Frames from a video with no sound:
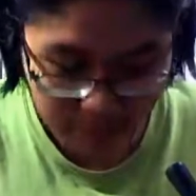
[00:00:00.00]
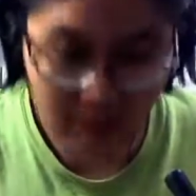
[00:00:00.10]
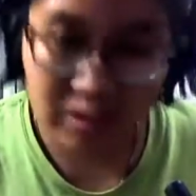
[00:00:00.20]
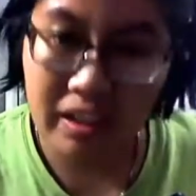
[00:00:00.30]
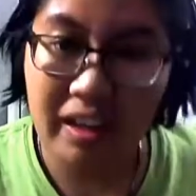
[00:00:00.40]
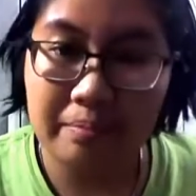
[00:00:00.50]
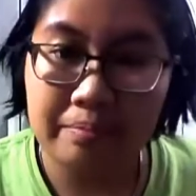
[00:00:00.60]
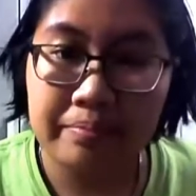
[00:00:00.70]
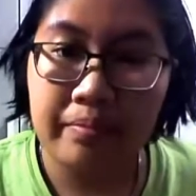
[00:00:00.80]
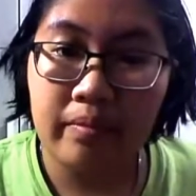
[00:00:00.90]
So yeah,
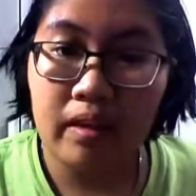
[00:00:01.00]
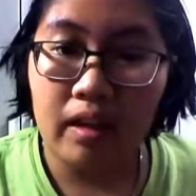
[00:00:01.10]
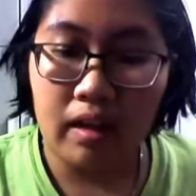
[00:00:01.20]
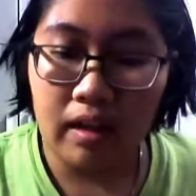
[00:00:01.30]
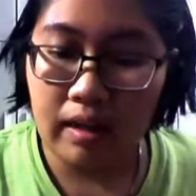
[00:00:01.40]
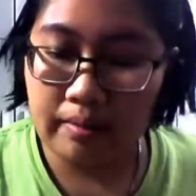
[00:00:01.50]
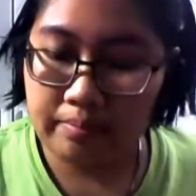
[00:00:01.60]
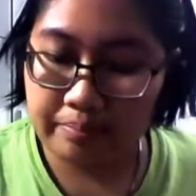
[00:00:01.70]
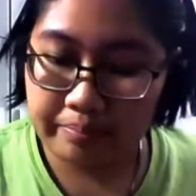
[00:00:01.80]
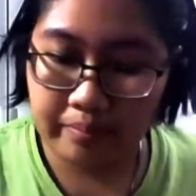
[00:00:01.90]

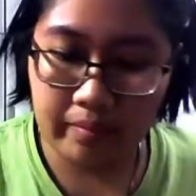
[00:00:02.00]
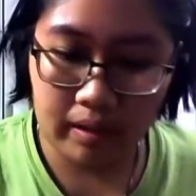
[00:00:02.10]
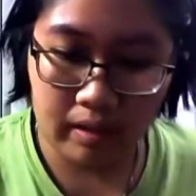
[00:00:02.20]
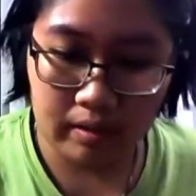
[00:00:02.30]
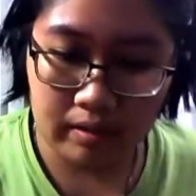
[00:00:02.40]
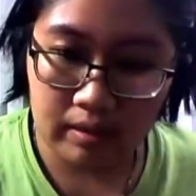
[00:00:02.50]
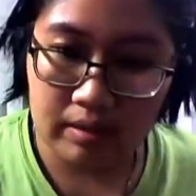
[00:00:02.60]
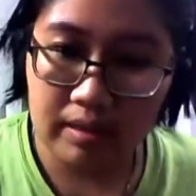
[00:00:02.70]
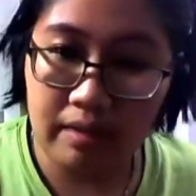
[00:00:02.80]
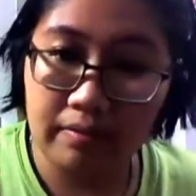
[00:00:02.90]
um,
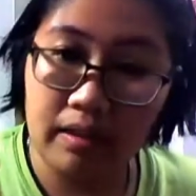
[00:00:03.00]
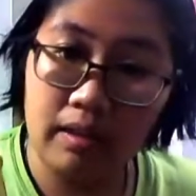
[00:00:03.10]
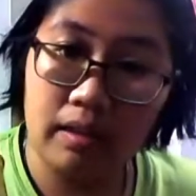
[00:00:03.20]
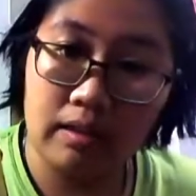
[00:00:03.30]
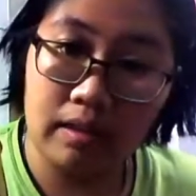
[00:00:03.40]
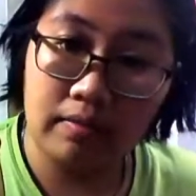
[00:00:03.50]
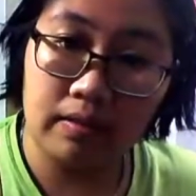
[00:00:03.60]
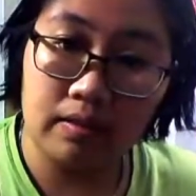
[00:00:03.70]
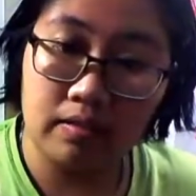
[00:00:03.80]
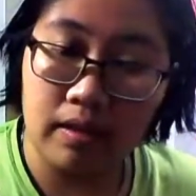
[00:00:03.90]
definitely, definitely
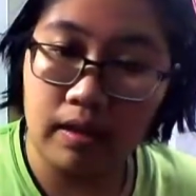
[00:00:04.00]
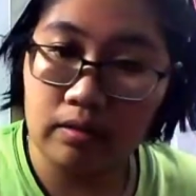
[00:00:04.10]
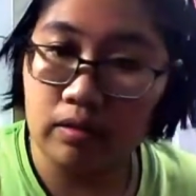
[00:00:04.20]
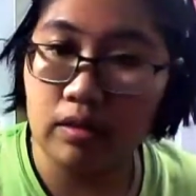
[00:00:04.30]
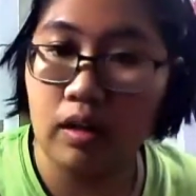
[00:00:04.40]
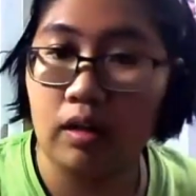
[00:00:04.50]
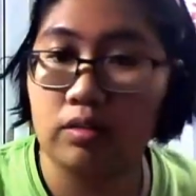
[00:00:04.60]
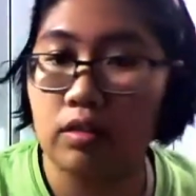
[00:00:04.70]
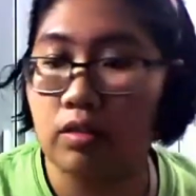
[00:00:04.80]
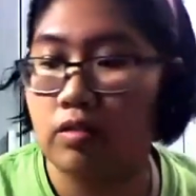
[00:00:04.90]
try out the ta uh,
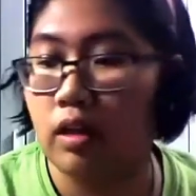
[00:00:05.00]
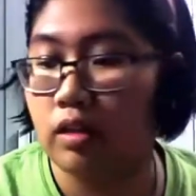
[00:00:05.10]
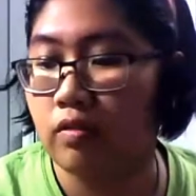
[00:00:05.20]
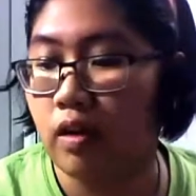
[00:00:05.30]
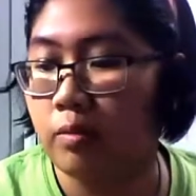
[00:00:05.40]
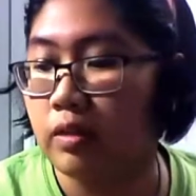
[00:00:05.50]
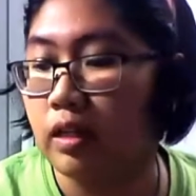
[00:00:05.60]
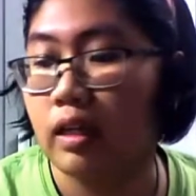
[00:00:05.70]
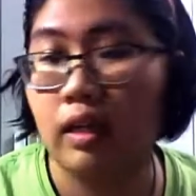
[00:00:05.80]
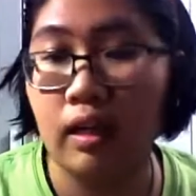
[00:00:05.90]
takoyaki ramune.